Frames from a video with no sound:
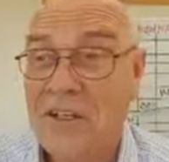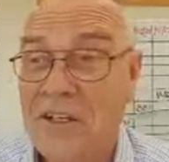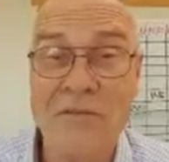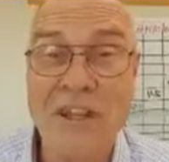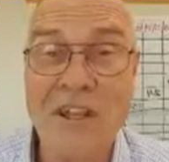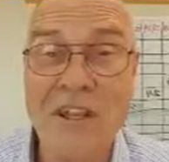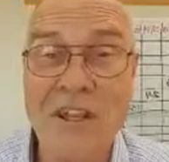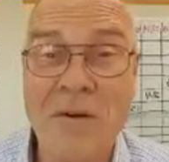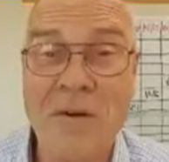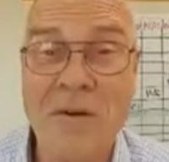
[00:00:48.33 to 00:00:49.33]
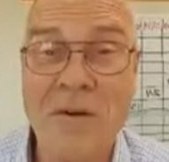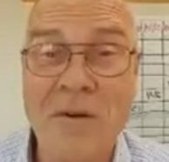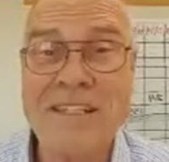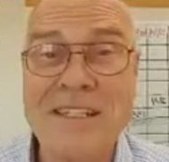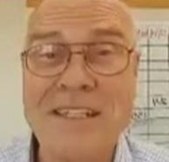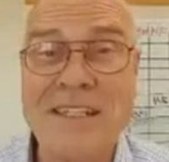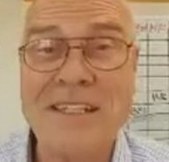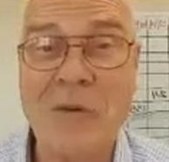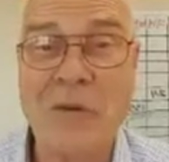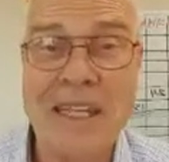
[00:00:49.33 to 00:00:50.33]
video of
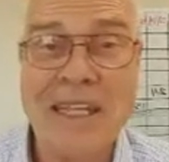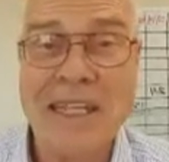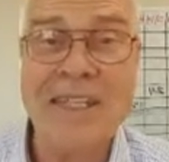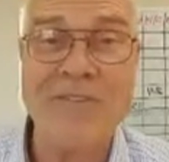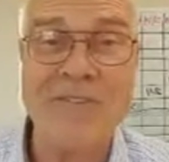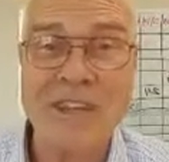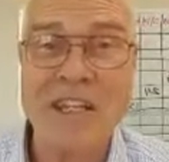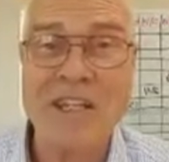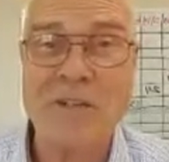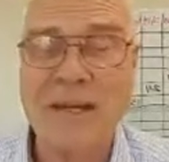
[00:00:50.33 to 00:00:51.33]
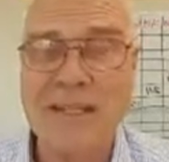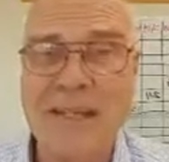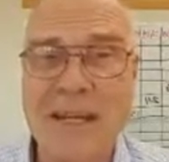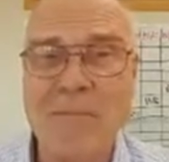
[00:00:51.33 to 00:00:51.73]
things and didn't quite finish, but